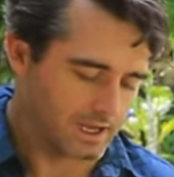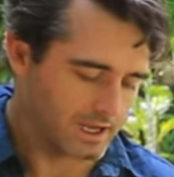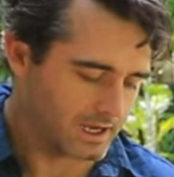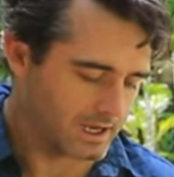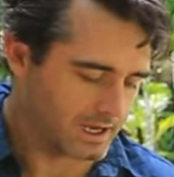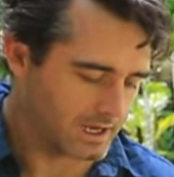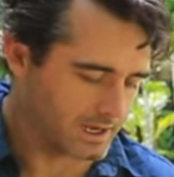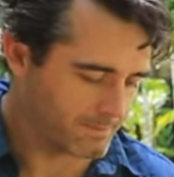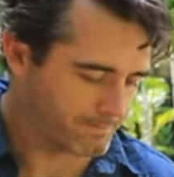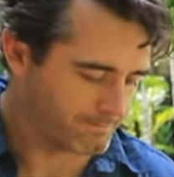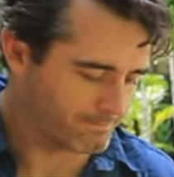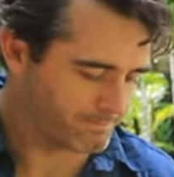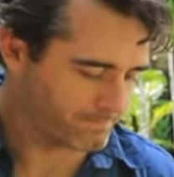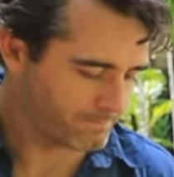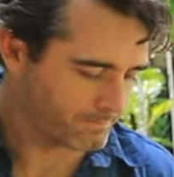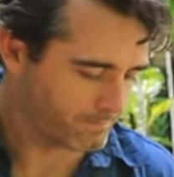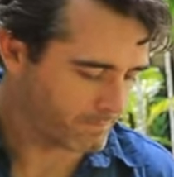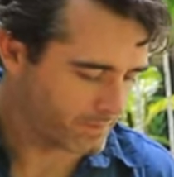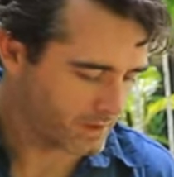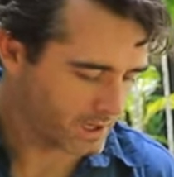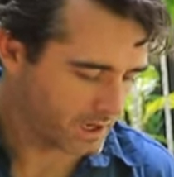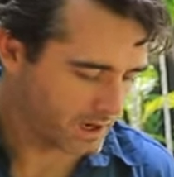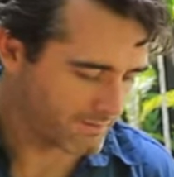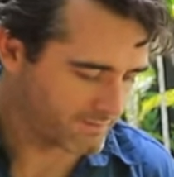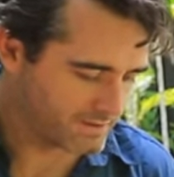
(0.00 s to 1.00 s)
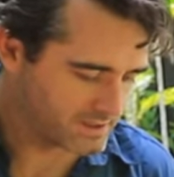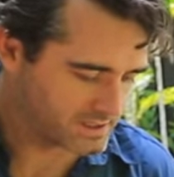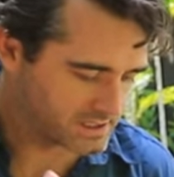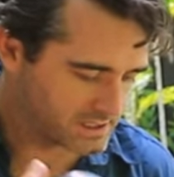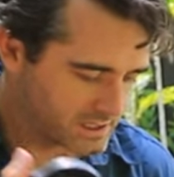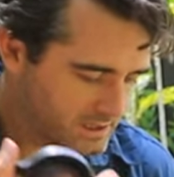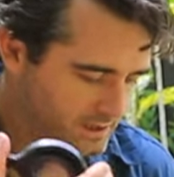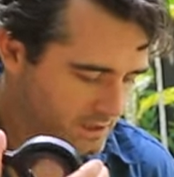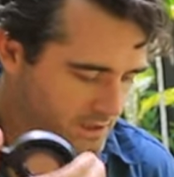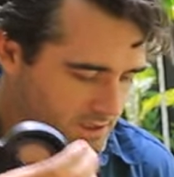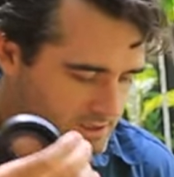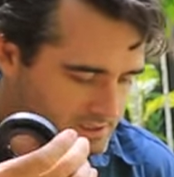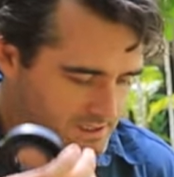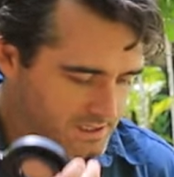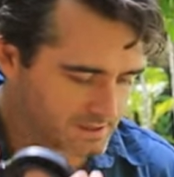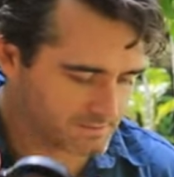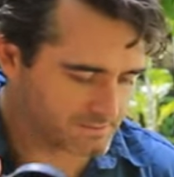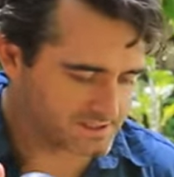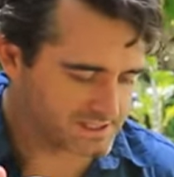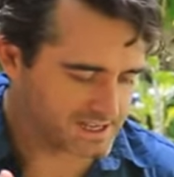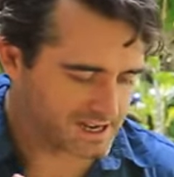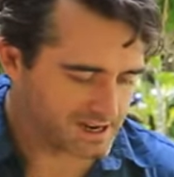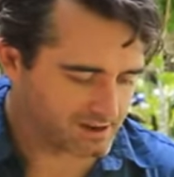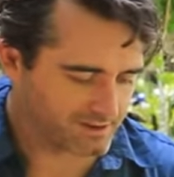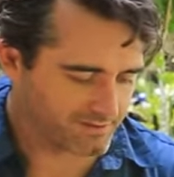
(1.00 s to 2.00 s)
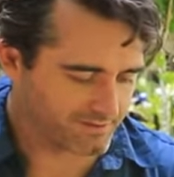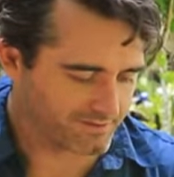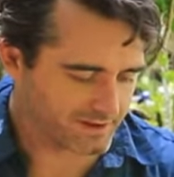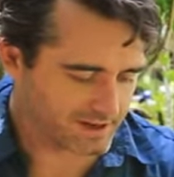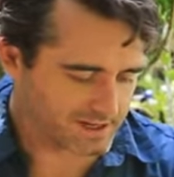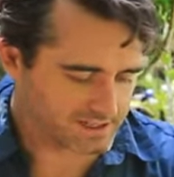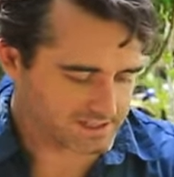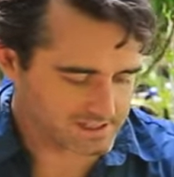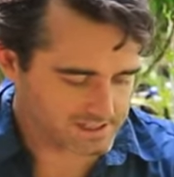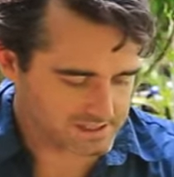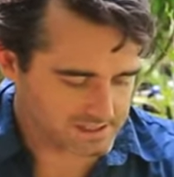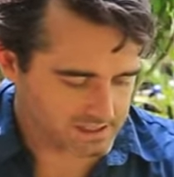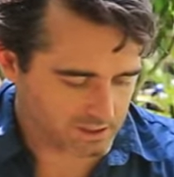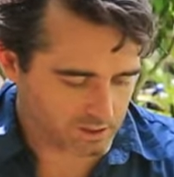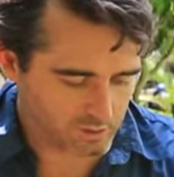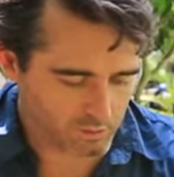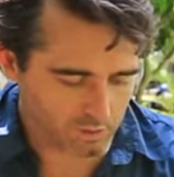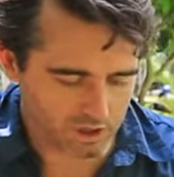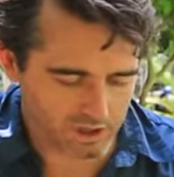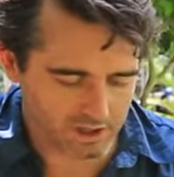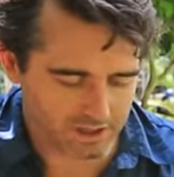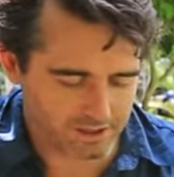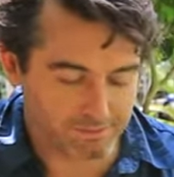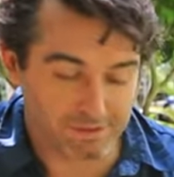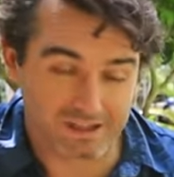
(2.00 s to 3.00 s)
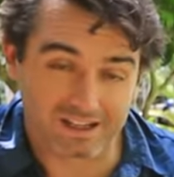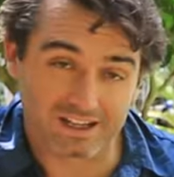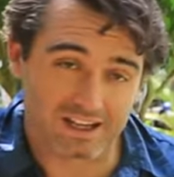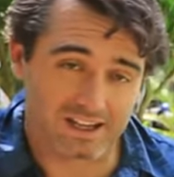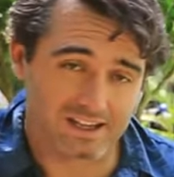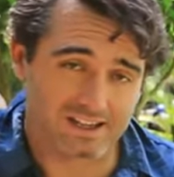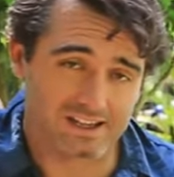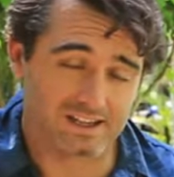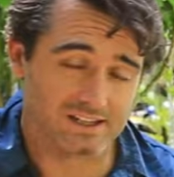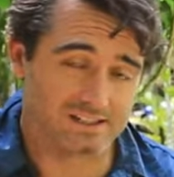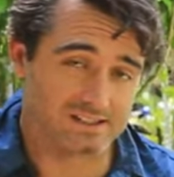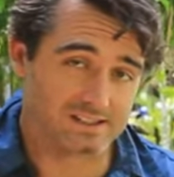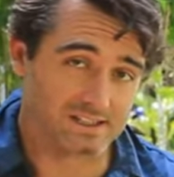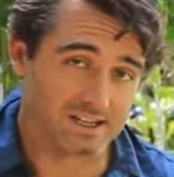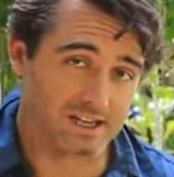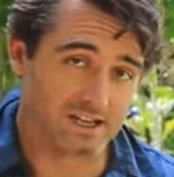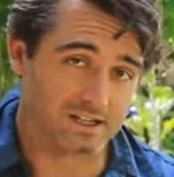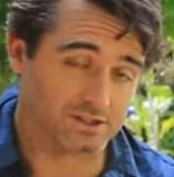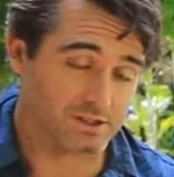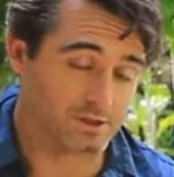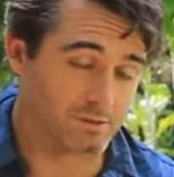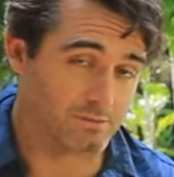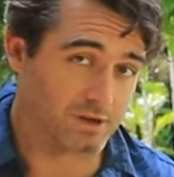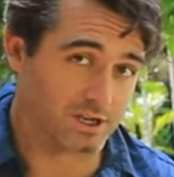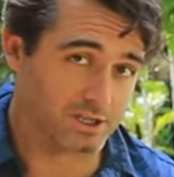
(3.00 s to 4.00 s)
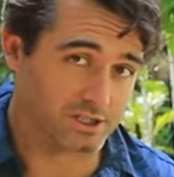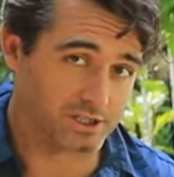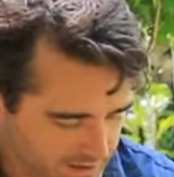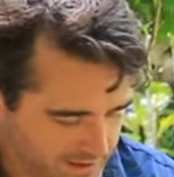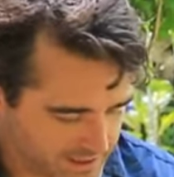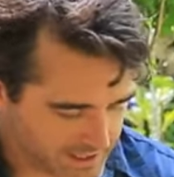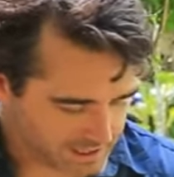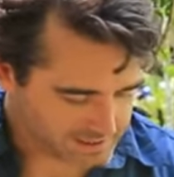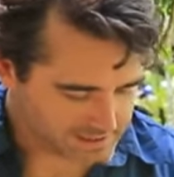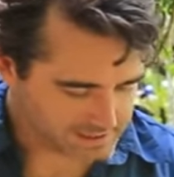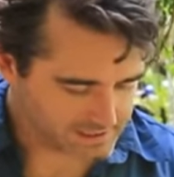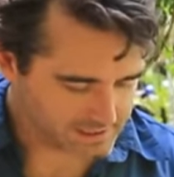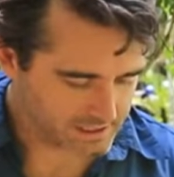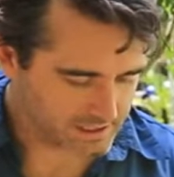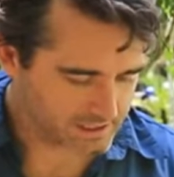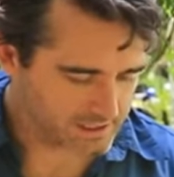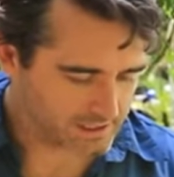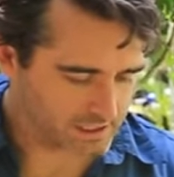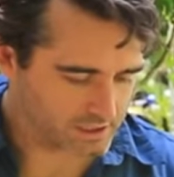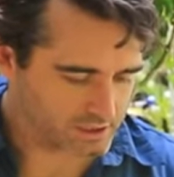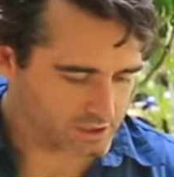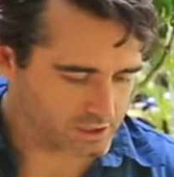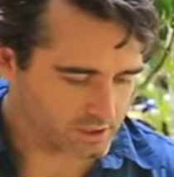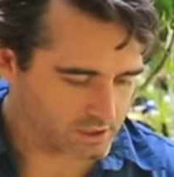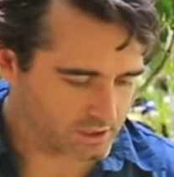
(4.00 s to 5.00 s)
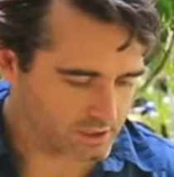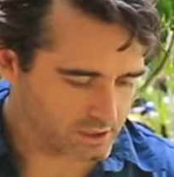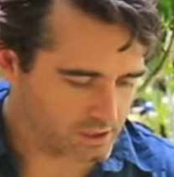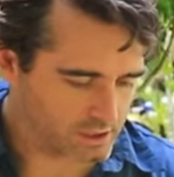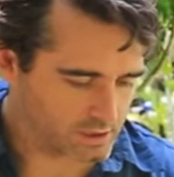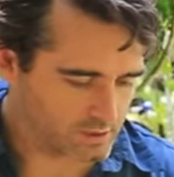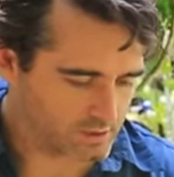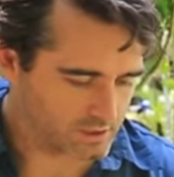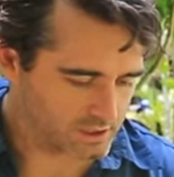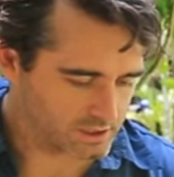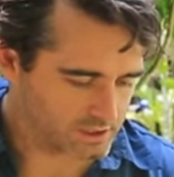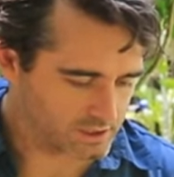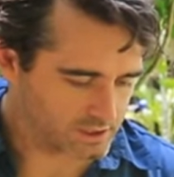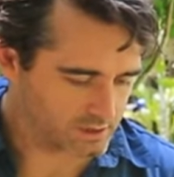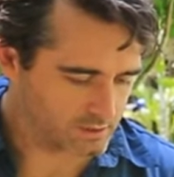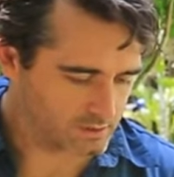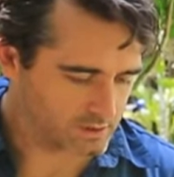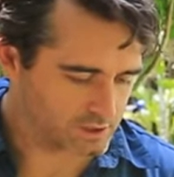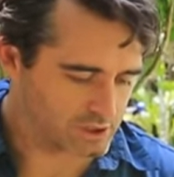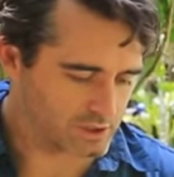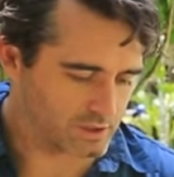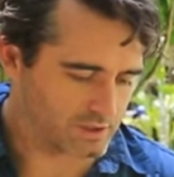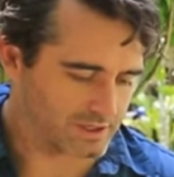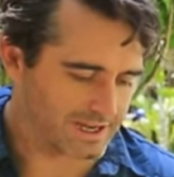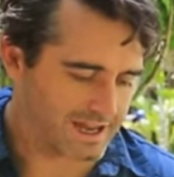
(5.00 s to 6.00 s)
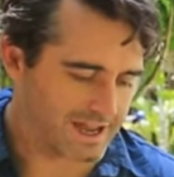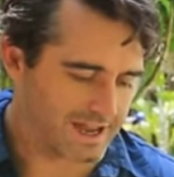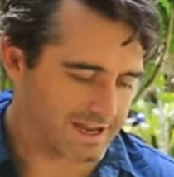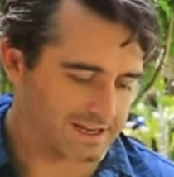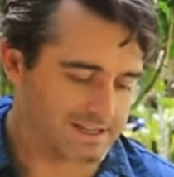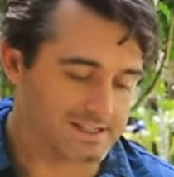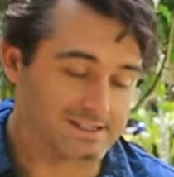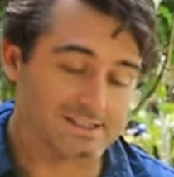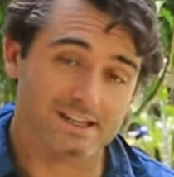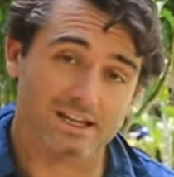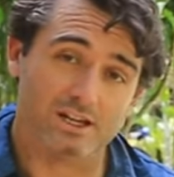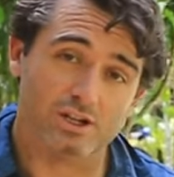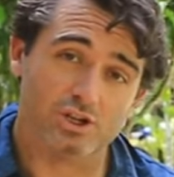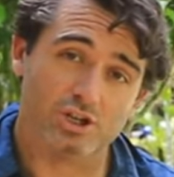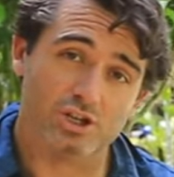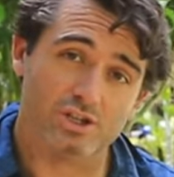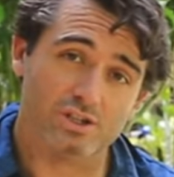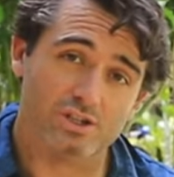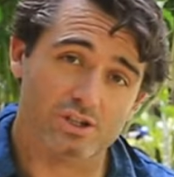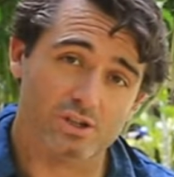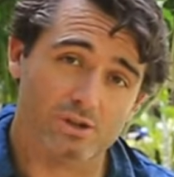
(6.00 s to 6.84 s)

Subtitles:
Obviously, there are some sacrifices in quality, but it's not too much. Next thing that you can do is you can add extension